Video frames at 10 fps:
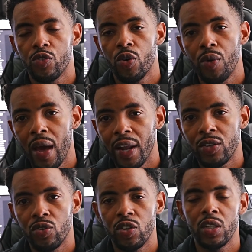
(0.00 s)
So now that
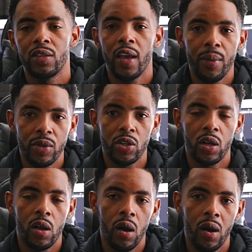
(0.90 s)
you see the damage of the
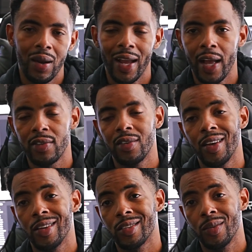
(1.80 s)
car, like I
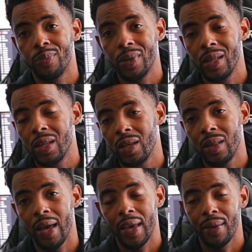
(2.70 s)
said, it's completely
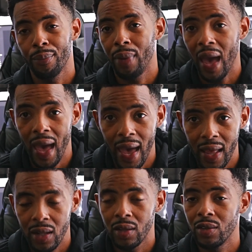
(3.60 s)
like
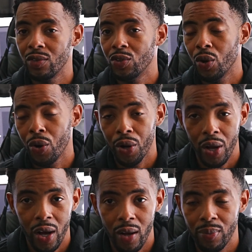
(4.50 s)
bad, torn
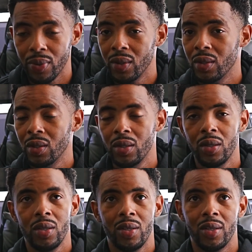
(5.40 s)
up.
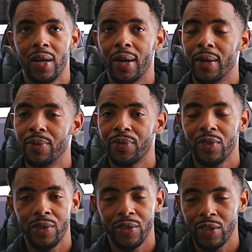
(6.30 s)

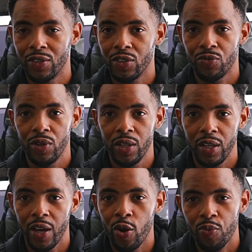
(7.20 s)
It just really,
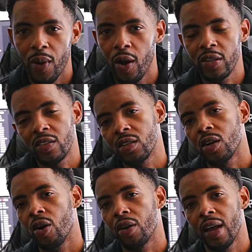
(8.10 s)
it hurts my heart to see the
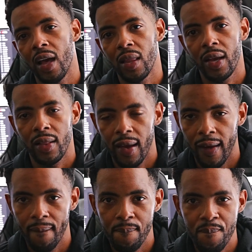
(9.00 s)
car down like
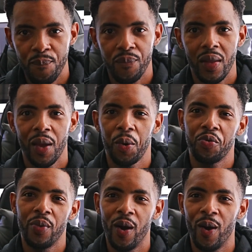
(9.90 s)
that. It
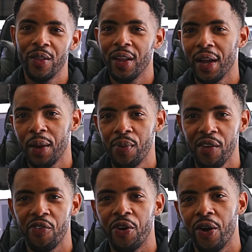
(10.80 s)
hurts my heart that I gotta pay
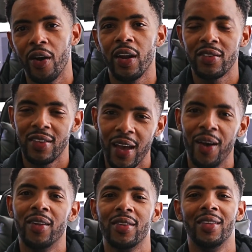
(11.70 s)
for a car that's down.